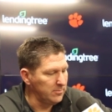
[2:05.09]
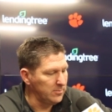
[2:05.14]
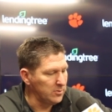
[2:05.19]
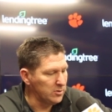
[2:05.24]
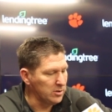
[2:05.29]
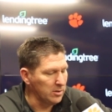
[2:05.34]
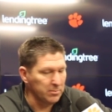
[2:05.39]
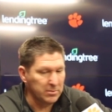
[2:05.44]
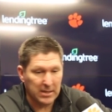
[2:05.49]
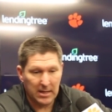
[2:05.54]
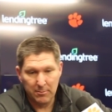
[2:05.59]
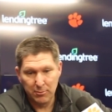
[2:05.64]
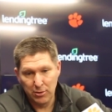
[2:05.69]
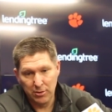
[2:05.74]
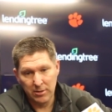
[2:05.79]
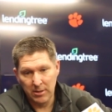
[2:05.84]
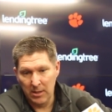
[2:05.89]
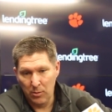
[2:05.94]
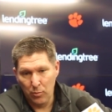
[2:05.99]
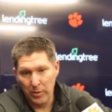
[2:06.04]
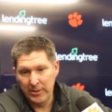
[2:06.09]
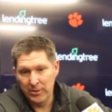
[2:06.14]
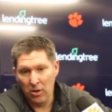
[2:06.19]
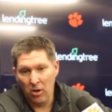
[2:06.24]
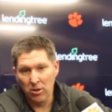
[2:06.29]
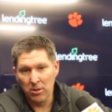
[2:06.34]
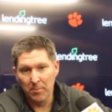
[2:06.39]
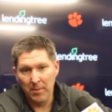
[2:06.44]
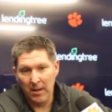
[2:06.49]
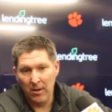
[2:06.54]
sometimes you, and we
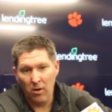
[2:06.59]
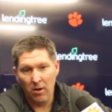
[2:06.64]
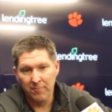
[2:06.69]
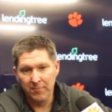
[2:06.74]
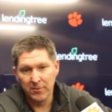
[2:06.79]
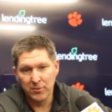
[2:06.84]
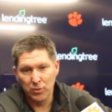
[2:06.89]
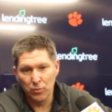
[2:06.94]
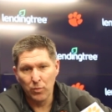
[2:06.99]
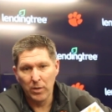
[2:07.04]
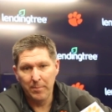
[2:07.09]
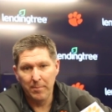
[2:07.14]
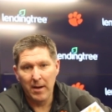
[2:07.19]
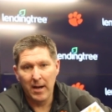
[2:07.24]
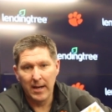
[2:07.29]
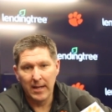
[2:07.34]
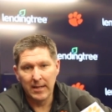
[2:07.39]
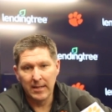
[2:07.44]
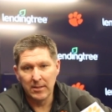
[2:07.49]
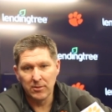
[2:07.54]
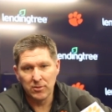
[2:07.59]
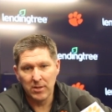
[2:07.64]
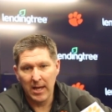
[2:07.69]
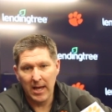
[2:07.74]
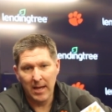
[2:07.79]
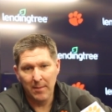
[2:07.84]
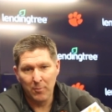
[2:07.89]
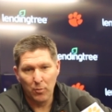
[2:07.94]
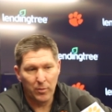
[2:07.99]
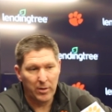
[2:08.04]
talked about offensive rebounding in this
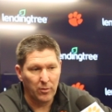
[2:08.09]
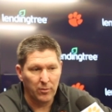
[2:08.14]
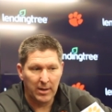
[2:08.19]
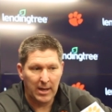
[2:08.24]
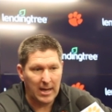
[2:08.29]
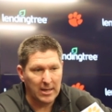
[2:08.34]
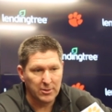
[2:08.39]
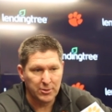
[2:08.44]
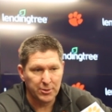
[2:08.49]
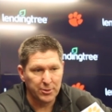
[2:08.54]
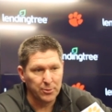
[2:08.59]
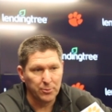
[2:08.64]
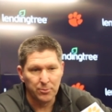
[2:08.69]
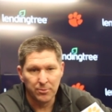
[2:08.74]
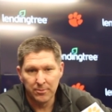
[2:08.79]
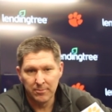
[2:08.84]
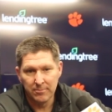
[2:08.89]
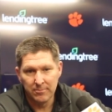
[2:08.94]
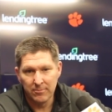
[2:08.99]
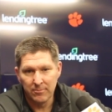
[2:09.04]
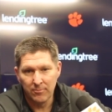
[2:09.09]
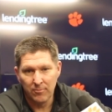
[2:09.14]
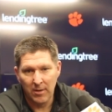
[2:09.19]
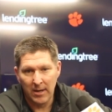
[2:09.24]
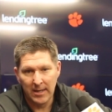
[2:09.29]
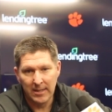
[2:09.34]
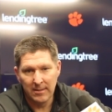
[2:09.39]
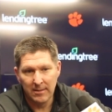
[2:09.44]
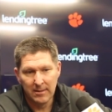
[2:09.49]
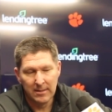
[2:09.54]
game, and we only got two,
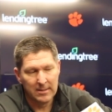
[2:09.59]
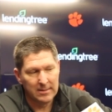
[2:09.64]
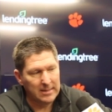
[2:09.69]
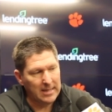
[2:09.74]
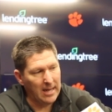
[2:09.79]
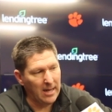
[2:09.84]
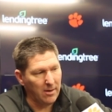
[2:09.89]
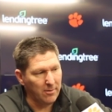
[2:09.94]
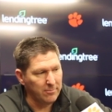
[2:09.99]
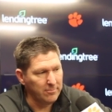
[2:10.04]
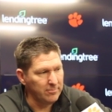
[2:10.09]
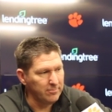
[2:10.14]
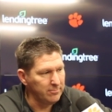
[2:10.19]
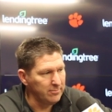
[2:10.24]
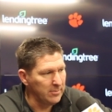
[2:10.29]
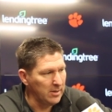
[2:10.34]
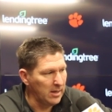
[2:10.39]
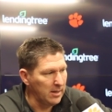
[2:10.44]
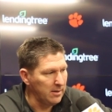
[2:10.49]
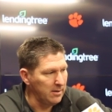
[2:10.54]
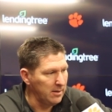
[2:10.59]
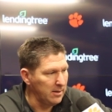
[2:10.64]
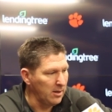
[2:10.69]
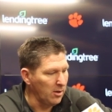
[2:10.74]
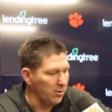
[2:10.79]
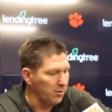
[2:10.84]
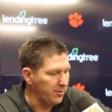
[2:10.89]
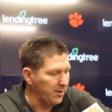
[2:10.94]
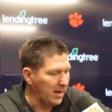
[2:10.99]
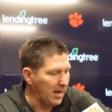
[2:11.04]
right? Now, the
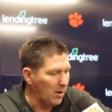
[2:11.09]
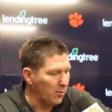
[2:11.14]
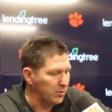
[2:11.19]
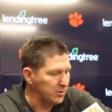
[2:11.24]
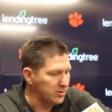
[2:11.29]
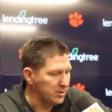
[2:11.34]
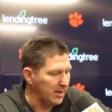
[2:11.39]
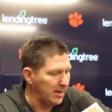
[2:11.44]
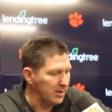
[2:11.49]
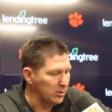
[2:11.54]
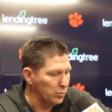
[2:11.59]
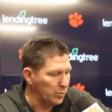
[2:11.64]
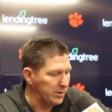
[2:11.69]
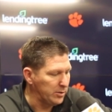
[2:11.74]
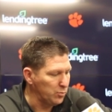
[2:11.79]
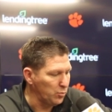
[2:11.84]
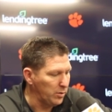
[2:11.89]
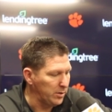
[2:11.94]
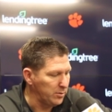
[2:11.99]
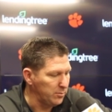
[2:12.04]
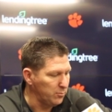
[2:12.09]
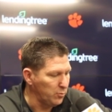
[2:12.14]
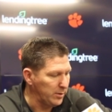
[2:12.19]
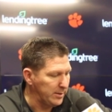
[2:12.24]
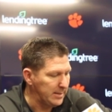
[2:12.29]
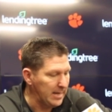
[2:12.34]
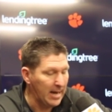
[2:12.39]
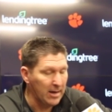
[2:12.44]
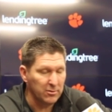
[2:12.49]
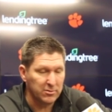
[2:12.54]
other thing I would say is we, we, we
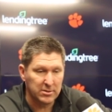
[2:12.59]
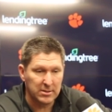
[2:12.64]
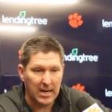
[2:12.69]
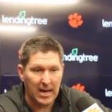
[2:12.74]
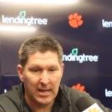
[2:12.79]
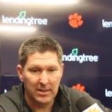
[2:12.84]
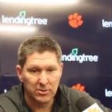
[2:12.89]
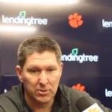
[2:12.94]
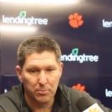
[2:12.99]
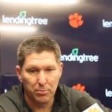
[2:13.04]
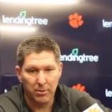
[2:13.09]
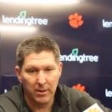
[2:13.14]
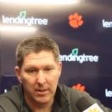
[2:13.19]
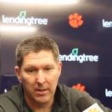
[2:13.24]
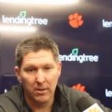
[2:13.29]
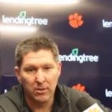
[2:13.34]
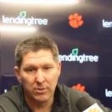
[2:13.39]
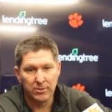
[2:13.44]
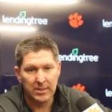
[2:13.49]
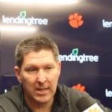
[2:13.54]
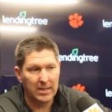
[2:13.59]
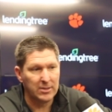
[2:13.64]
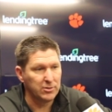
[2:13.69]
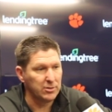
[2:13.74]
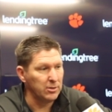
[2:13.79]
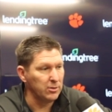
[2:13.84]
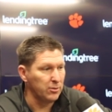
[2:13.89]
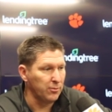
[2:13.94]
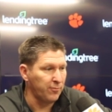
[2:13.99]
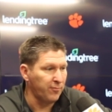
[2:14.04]
downsized and played Hunter
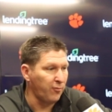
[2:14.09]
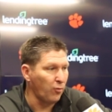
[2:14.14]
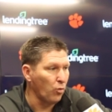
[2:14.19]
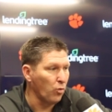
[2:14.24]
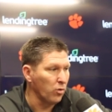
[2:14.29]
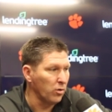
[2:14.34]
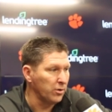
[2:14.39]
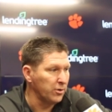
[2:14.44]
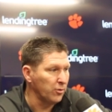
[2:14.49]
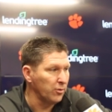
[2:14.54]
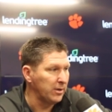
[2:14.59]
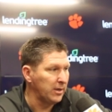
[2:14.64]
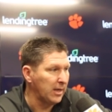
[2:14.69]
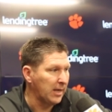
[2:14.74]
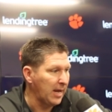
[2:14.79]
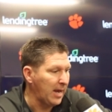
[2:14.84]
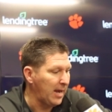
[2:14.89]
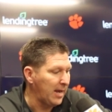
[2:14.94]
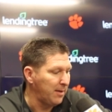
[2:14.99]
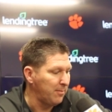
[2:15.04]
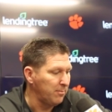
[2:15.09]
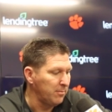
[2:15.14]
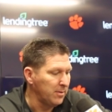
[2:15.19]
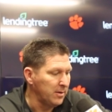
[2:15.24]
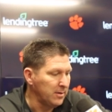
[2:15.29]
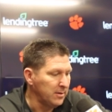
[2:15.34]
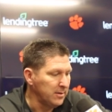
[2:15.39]
Tyson at the four during the game,